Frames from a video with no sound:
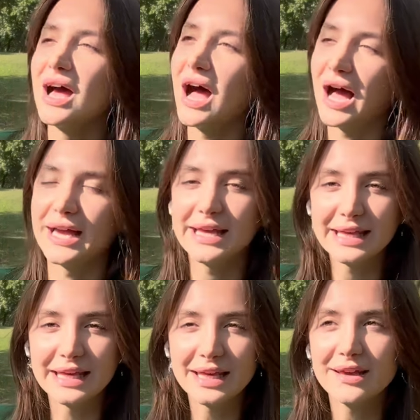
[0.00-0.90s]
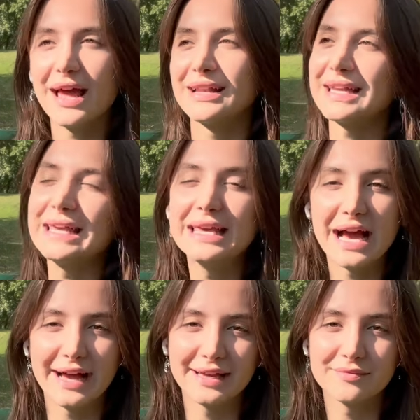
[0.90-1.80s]
IE and
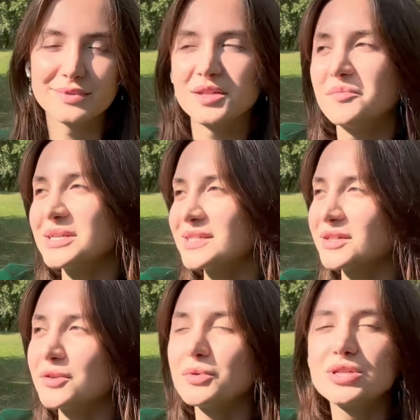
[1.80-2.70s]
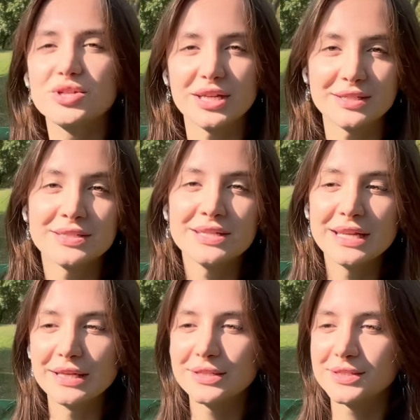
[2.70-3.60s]
EI. So basically we just
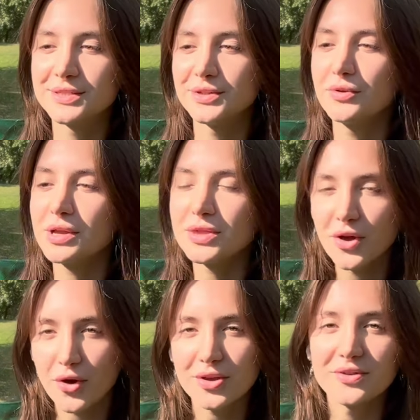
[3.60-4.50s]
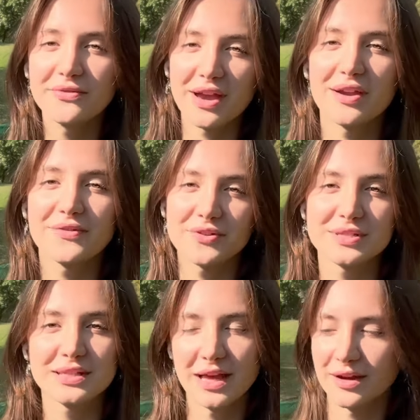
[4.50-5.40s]
need to ignore the very
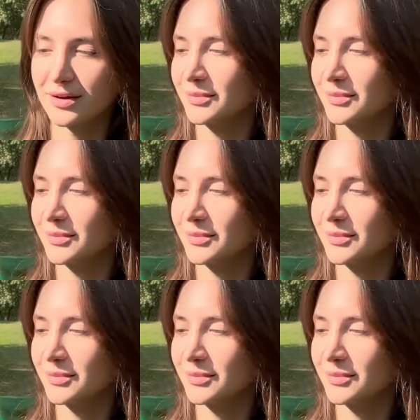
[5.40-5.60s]
first letter,